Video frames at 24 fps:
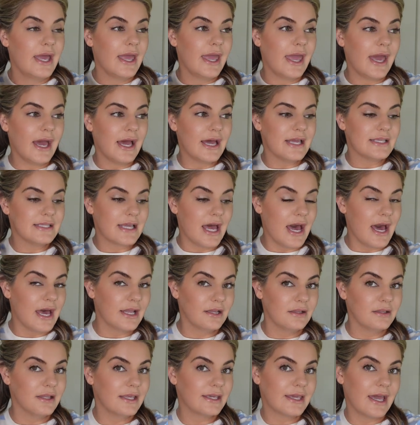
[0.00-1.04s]
And I
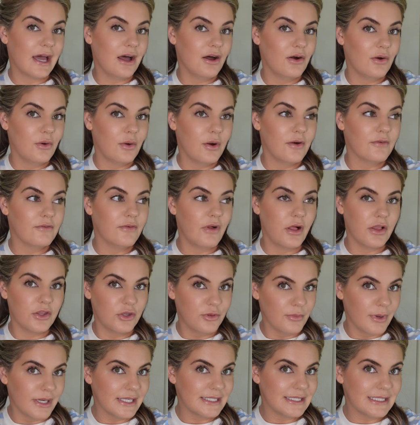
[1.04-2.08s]
don't like how
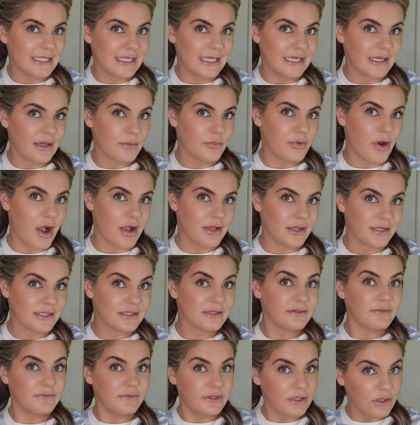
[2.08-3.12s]
volumizing
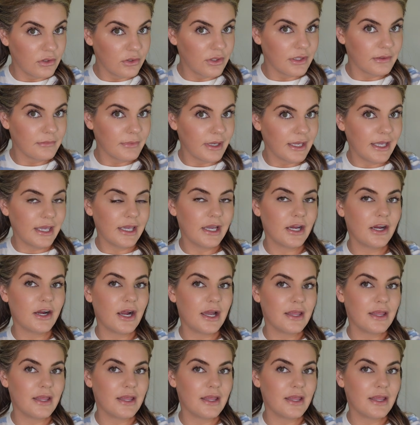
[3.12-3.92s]
products feel in my hair.